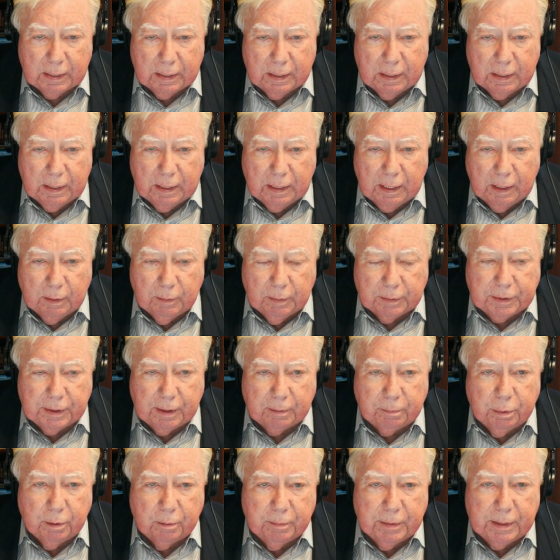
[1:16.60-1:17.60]
and what they
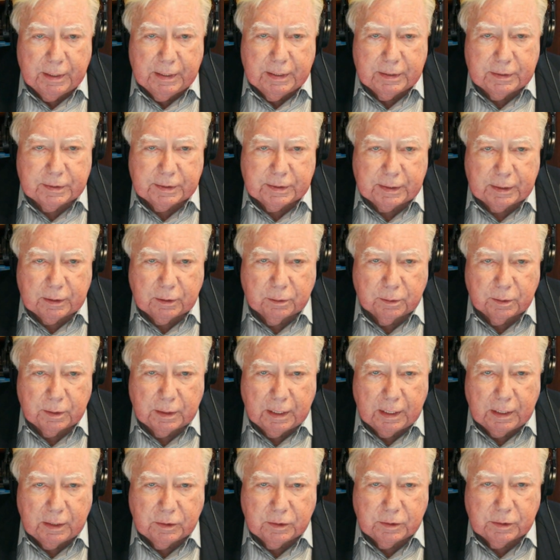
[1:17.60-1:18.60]
permit is the
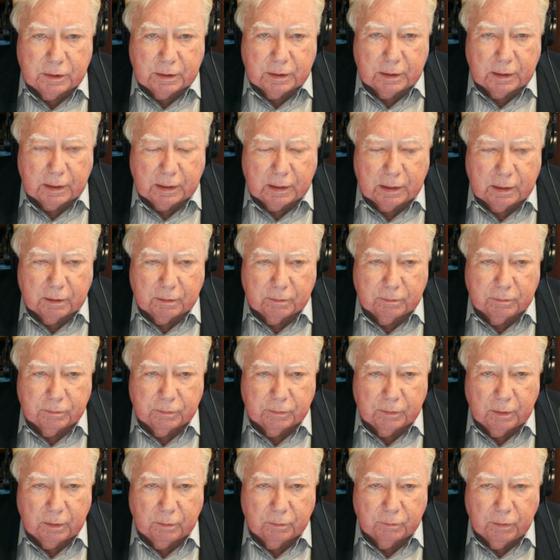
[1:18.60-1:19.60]
creation of
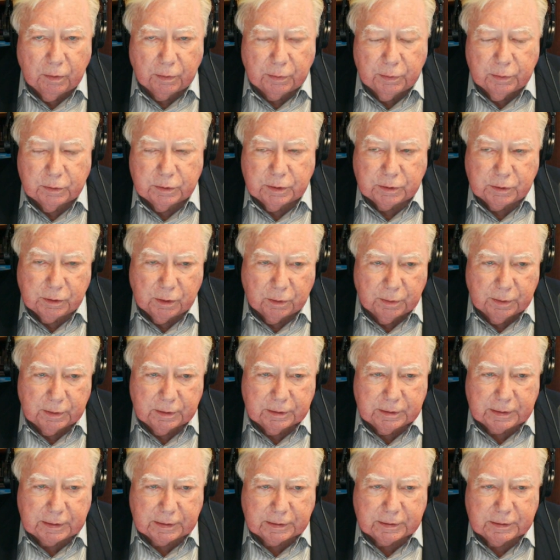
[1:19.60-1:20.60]
voters that don't
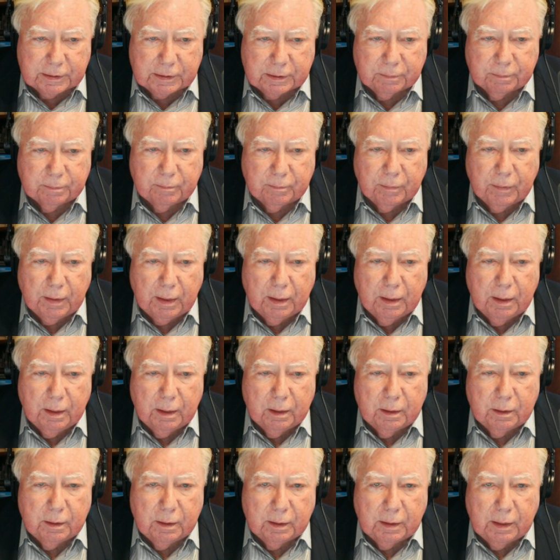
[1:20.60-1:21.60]
exist
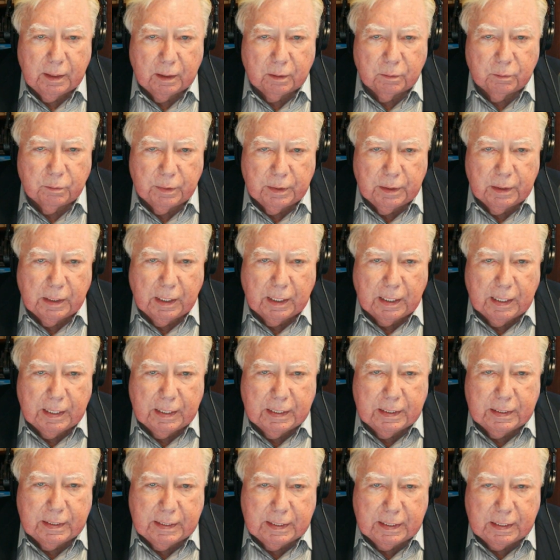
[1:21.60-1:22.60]
to get real
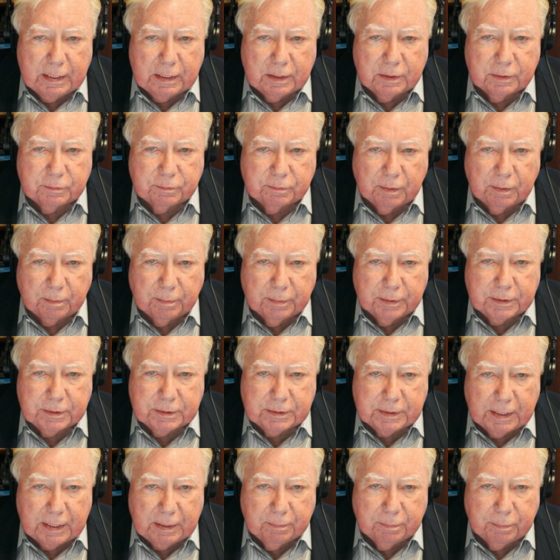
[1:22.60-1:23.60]
IDs from the
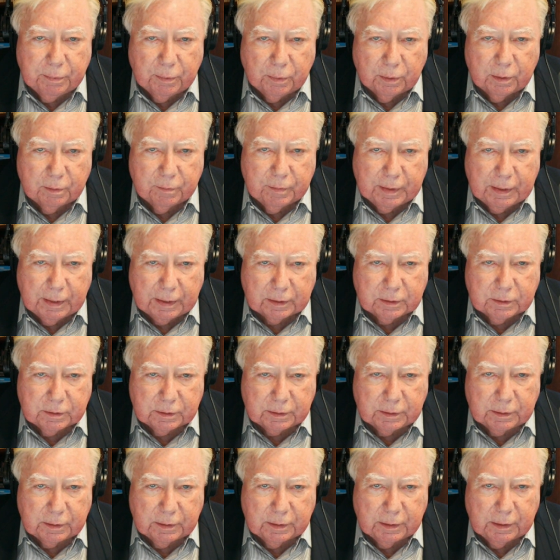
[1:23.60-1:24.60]
state board of
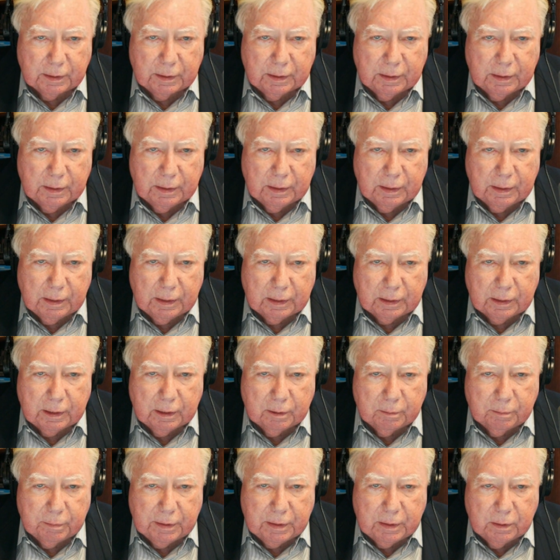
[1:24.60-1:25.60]
election and can
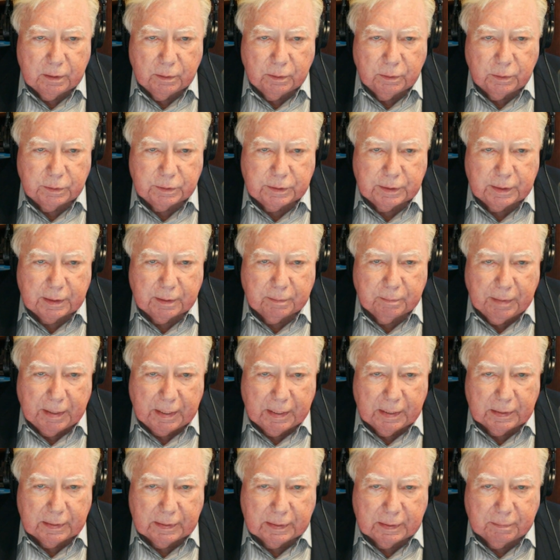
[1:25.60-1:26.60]
be used in a
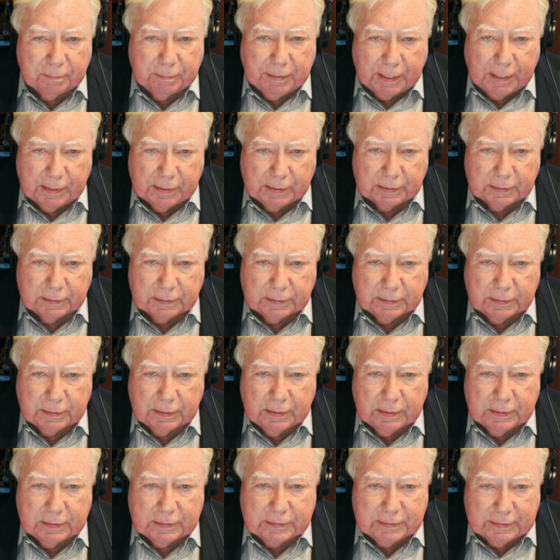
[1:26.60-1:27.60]
mail-in ballot
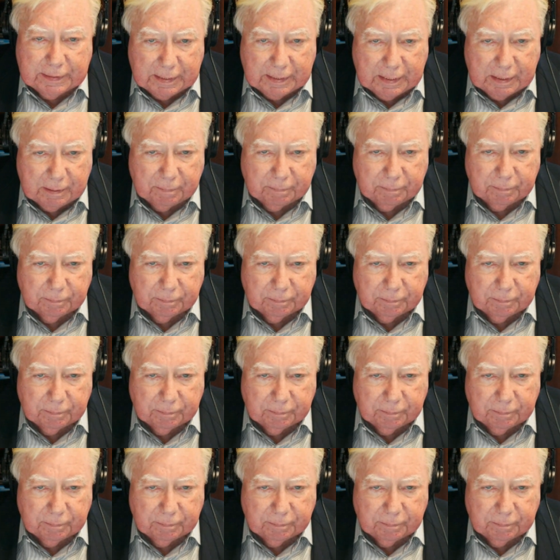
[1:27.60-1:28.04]
scheme.